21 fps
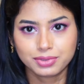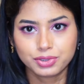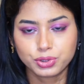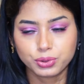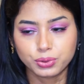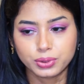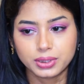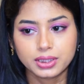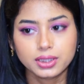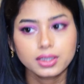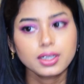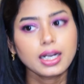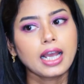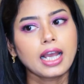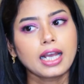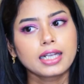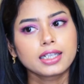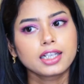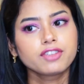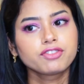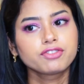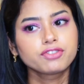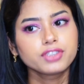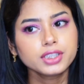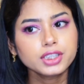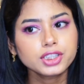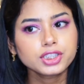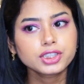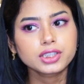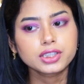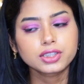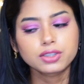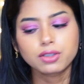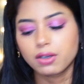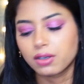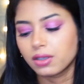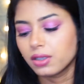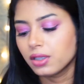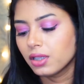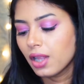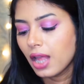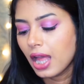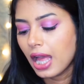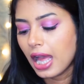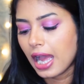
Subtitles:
toner and I finished it off,